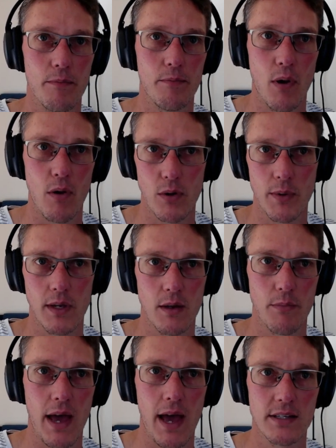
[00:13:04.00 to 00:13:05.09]
borrowing
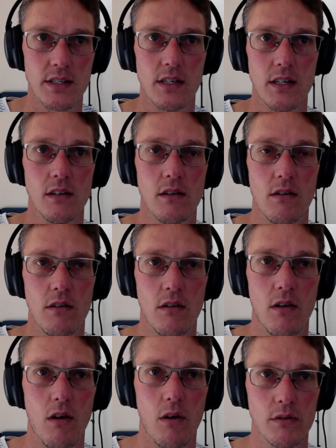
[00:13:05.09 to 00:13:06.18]
capacity
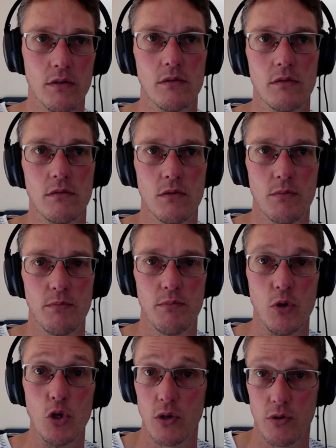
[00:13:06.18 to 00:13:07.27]
on
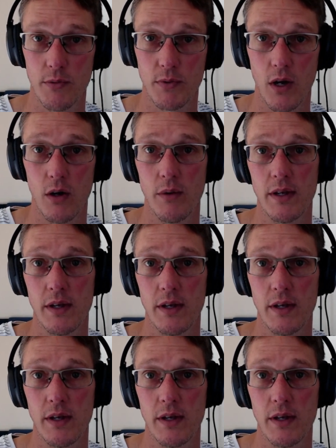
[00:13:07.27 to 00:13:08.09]
using crypto, is